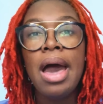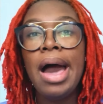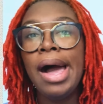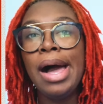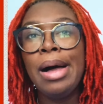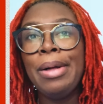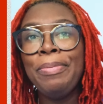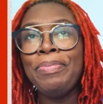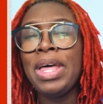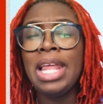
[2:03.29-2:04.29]

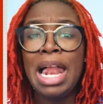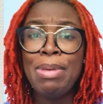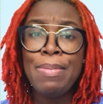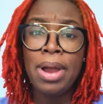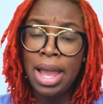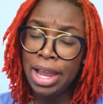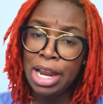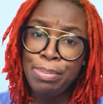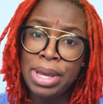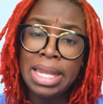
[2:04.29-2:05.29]
A lot of people are out
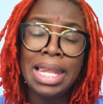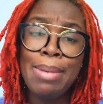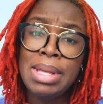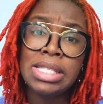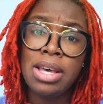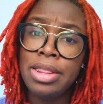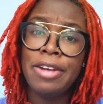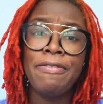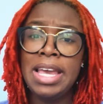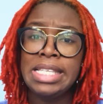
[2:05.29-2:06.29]
here putting lemons on
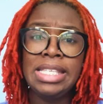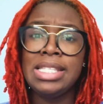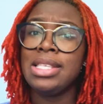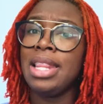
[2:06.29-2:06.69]
their faces.